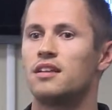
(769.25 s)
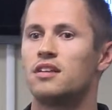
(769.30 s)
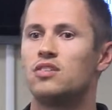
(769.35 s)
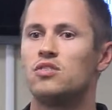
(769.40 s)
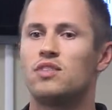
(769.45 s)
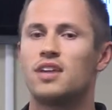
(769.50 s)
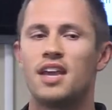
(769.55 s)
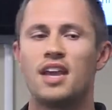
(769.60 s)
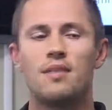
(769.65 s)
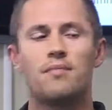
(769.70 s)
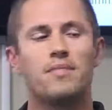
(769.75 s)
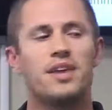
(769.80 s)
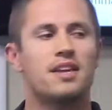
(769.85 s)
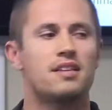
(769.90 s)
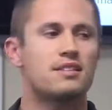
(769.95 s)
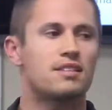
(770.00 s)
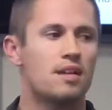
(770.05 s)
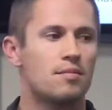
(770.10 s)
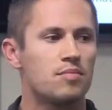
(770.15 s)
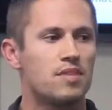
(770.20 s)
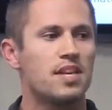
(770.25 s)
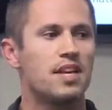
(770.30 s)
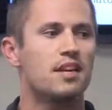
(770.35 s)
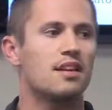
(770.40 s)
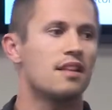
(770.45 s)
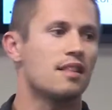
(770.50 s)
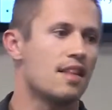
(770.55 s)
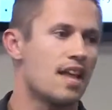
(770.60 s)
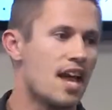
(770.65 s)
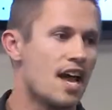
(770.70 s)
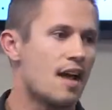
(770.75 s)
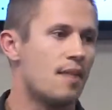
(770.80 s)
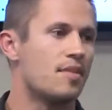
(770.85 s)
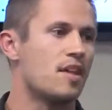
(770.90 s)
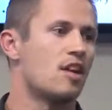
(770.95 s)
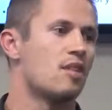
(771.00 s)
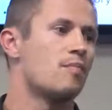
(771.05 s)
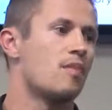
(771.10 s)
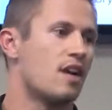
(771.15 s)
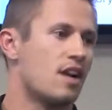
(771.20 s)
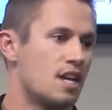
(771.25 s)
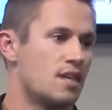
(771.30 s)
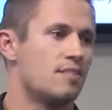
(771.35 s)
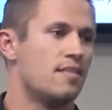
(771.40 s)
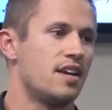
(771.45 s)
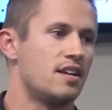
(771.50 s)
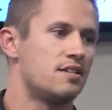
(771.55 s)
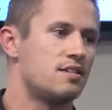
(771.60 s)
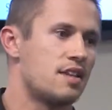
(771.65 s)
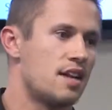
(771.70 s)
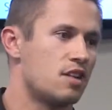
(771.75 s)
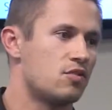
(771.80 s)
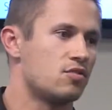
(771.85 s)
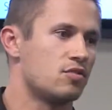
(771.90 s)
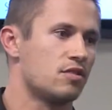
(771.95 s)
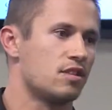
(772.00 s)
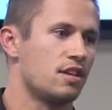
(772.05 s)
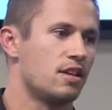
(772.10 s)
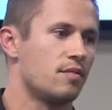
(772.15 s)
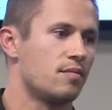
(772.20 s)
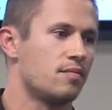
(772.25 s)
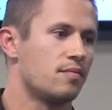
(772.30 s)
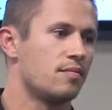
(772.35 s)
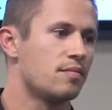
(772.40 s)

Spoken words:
You can't make something in a lab that our body makes naturally.